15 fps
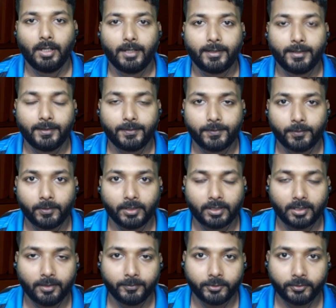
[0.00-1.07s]
Hi guys,
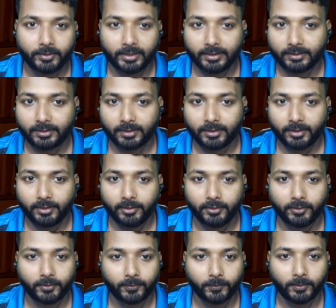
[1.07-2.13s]
welcome to Techdada.
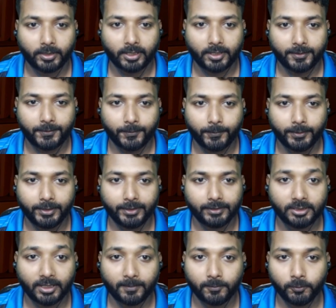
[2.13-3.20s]
Today I'm showing
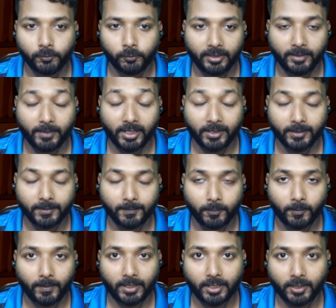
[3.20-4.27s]
WMI
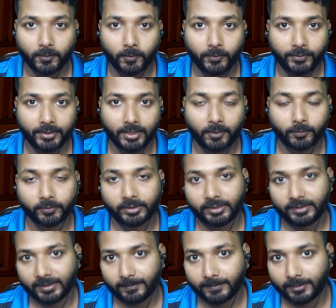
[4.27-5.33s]
Provider Host how to
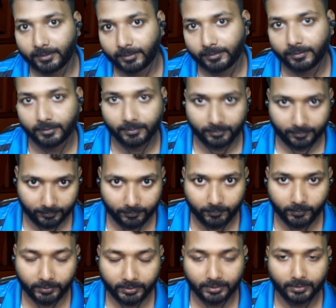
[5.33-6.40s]
disable.
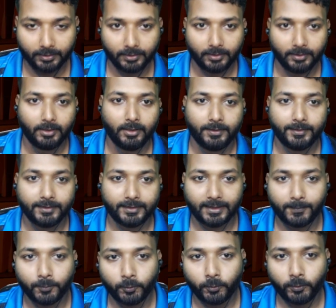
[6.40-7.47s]
Okay,
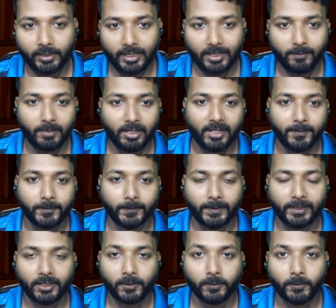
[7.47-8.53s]
WMI
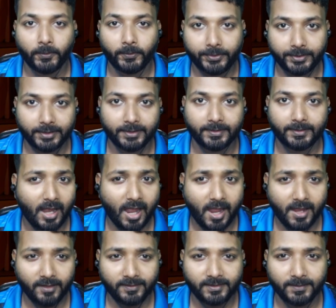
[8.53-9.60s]
Provider Host is
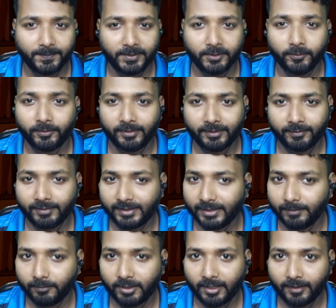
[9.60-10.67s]
high CPU
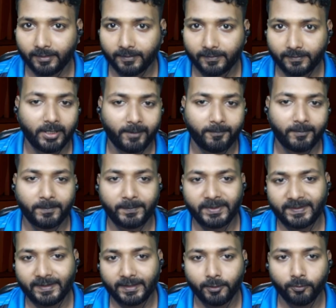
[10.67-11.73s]
using virus. Every
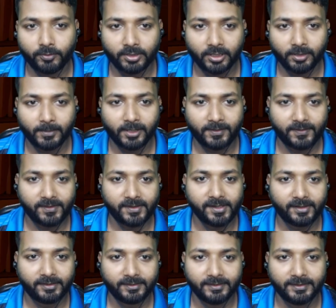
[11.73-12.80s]
PC user must
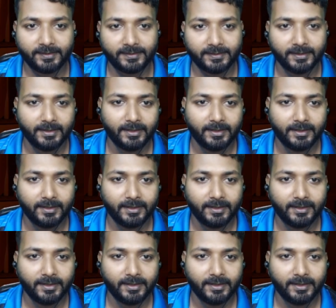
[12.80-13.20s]
check this